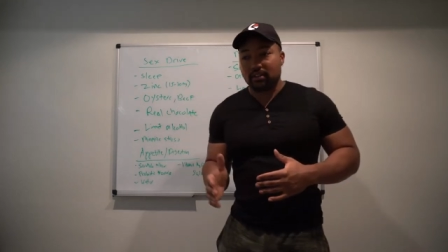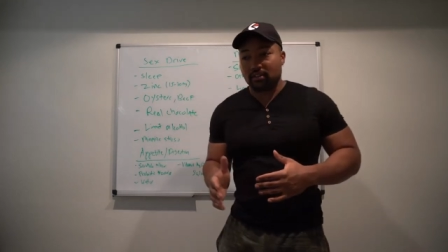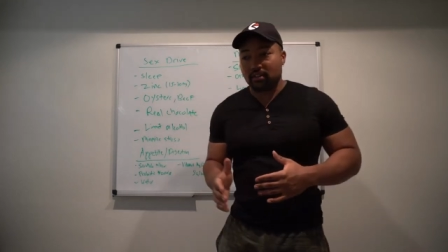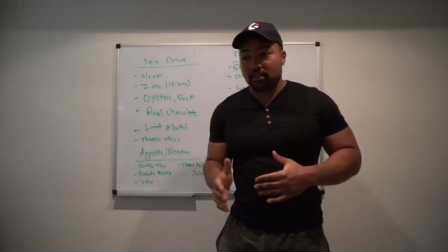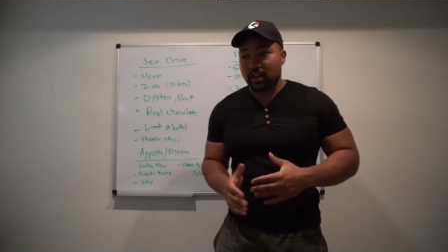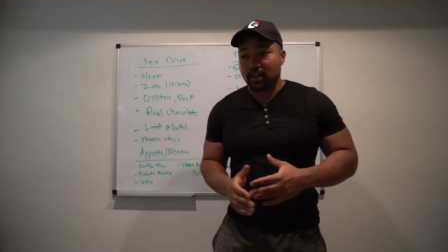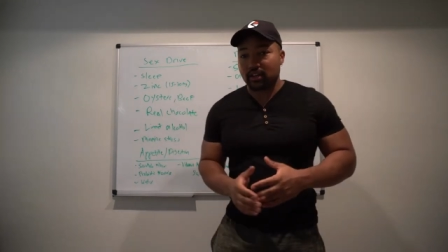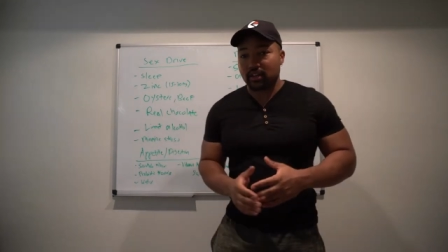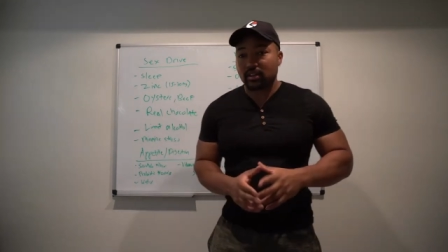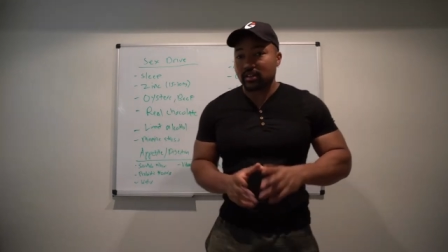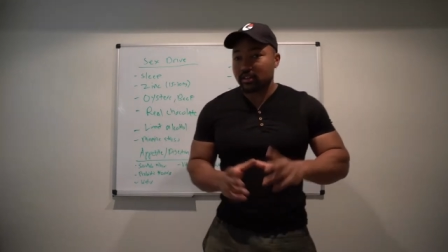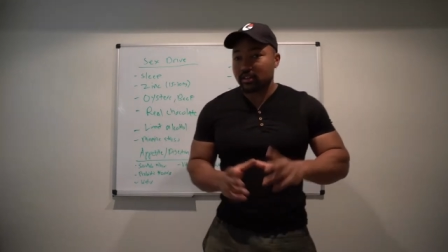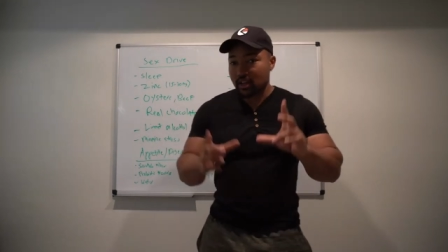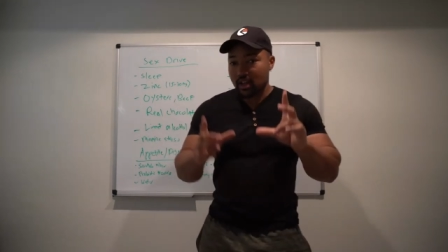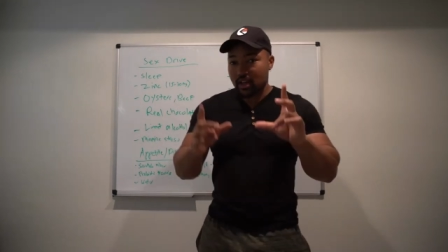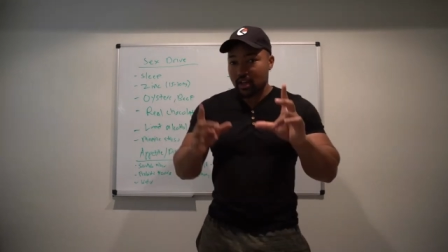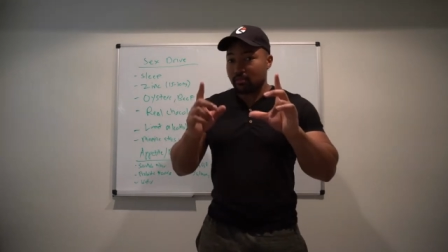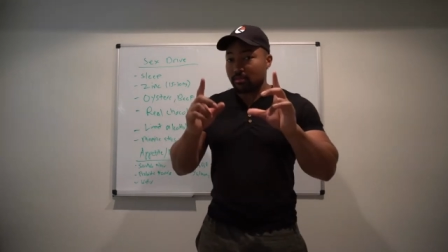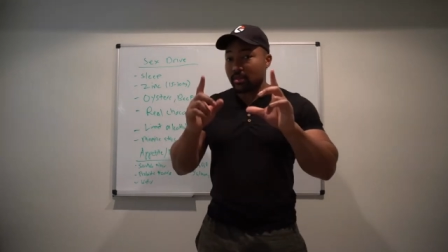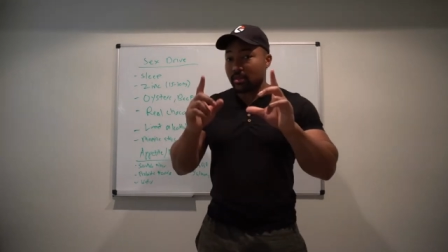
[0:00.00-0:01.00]
All right,
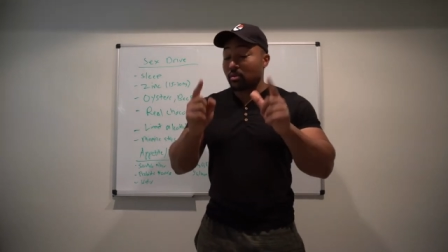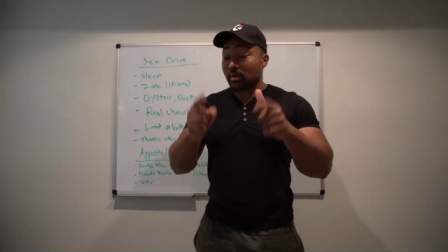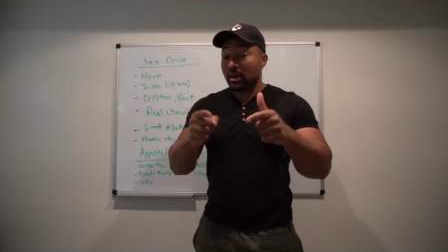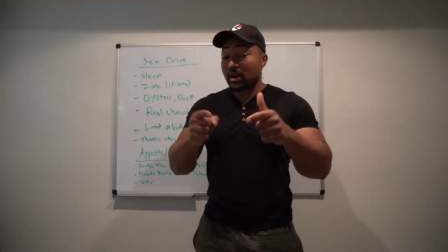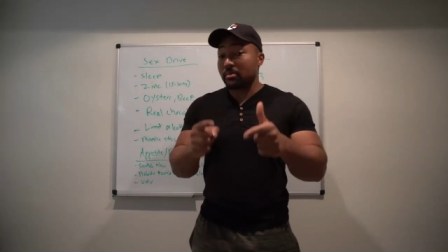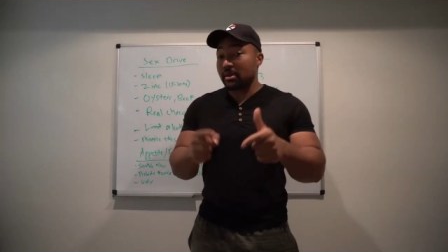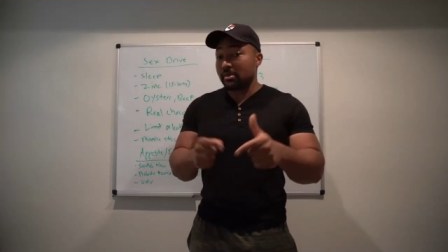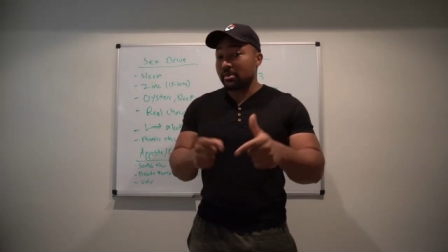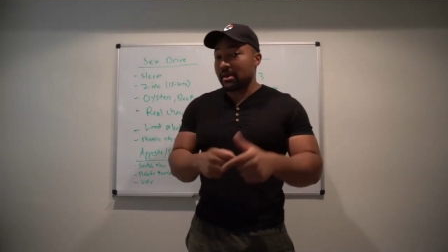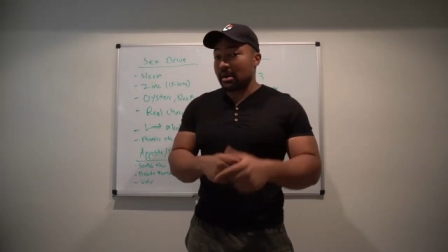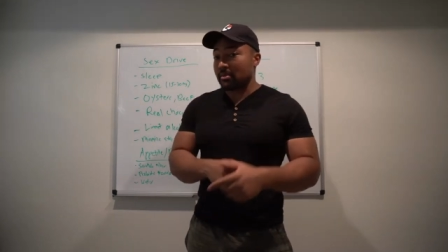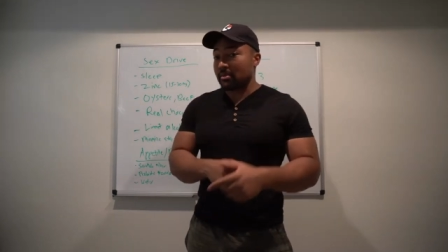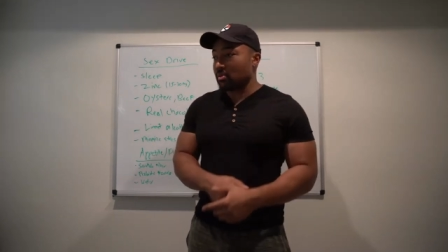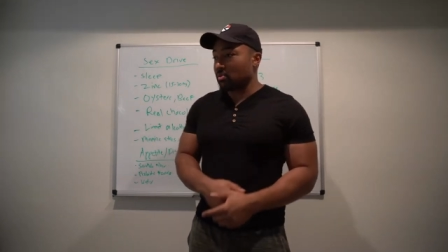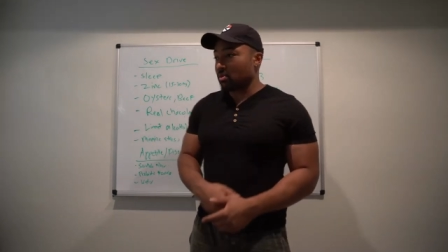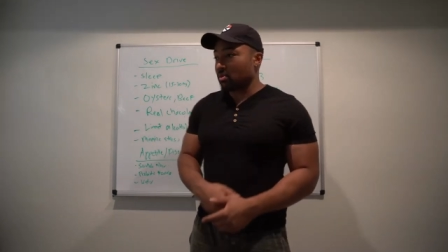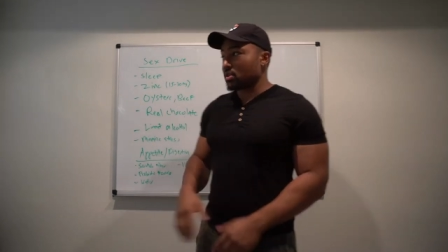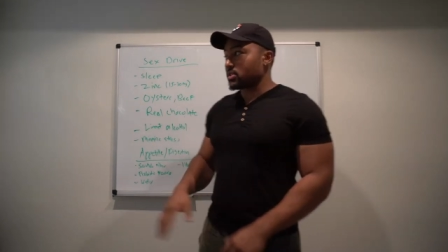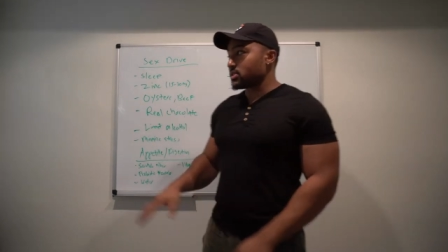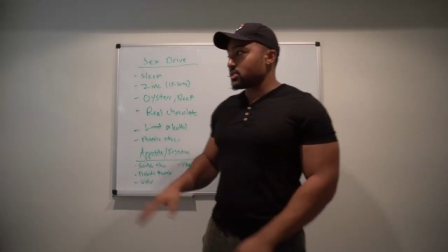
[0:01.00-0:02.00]
um, and what I mean by be
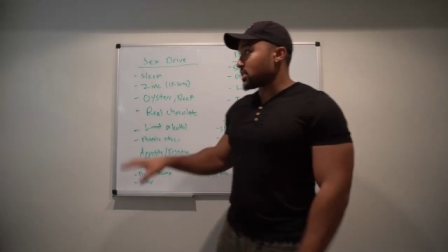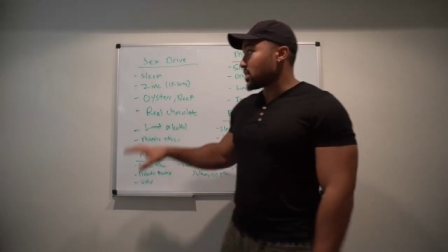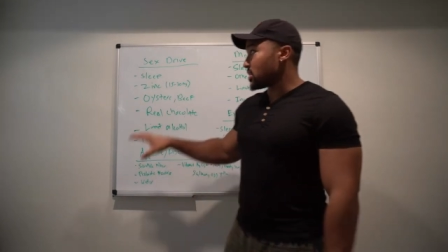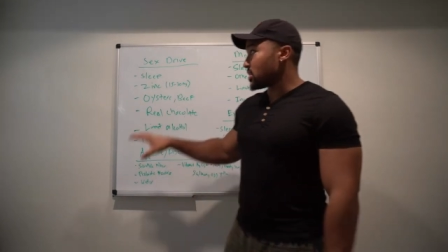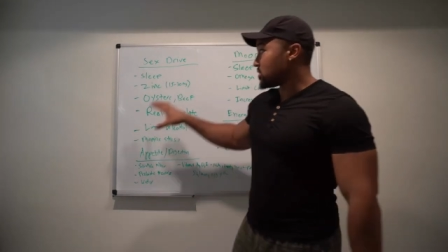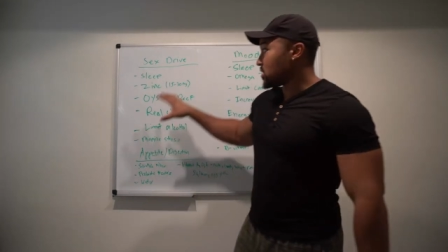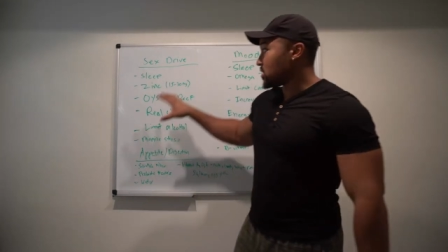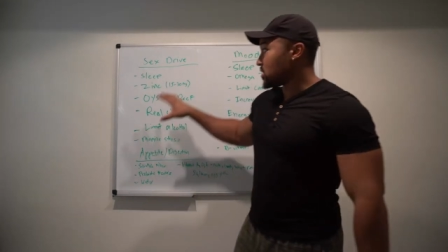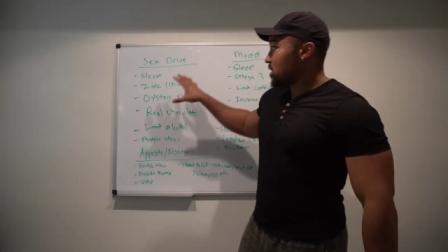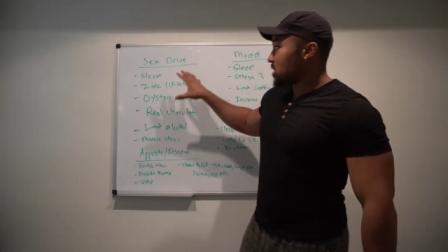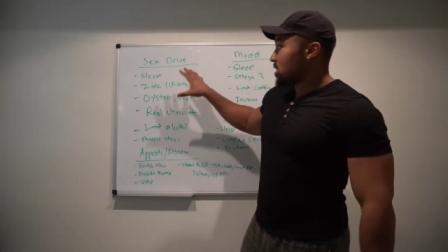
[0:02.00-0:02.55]
real is because